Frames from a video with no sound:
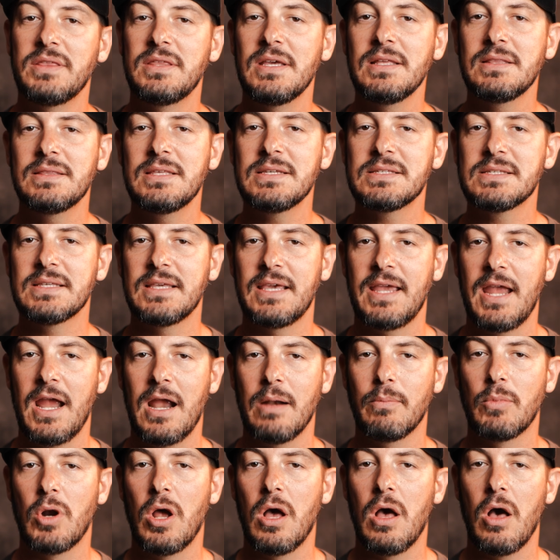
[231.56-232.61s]
I think this
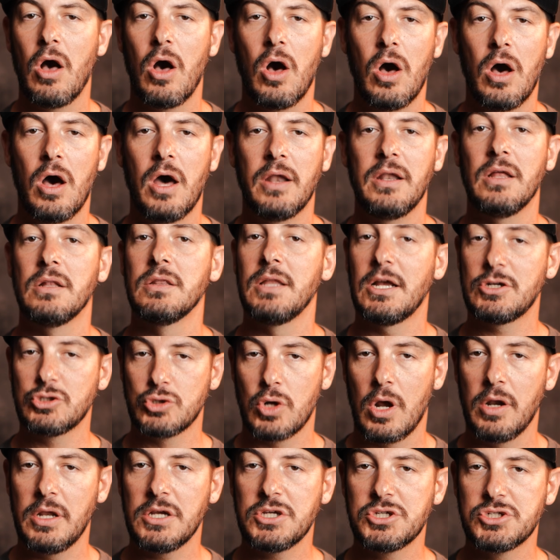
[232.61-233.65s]
camera on
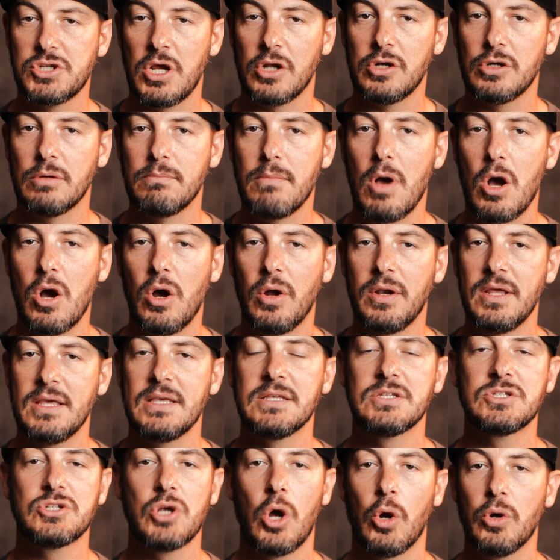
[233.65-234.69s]
electronic shutter mode
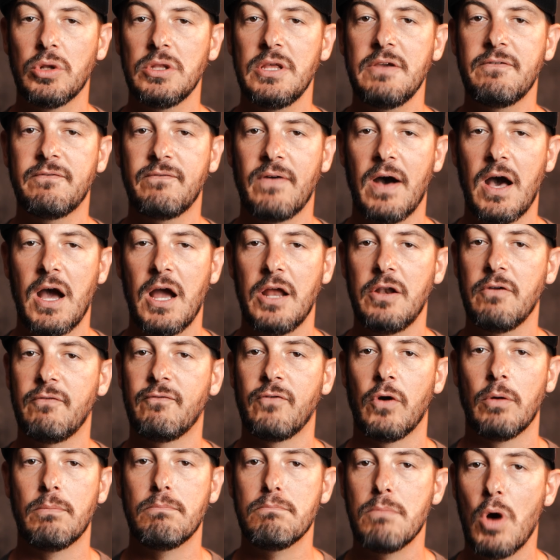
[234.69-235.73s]
is totally fine
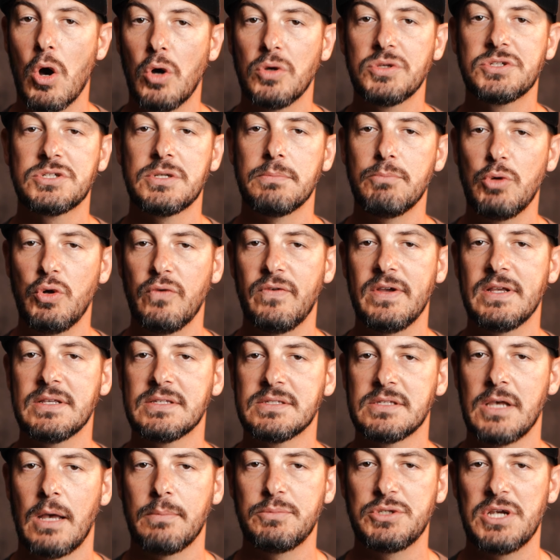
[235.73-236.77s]
for most moving
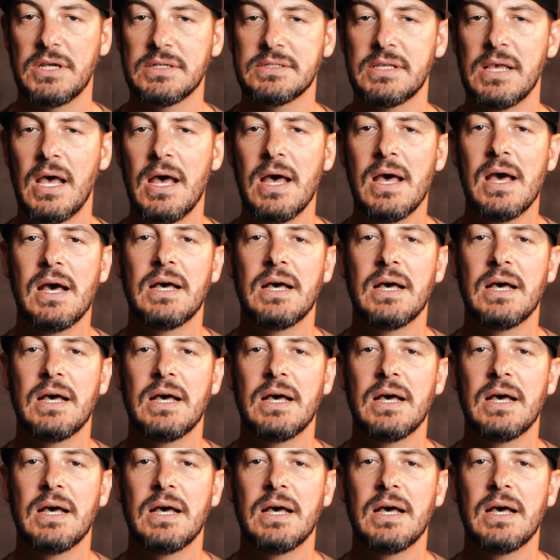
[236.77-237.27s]
subjects,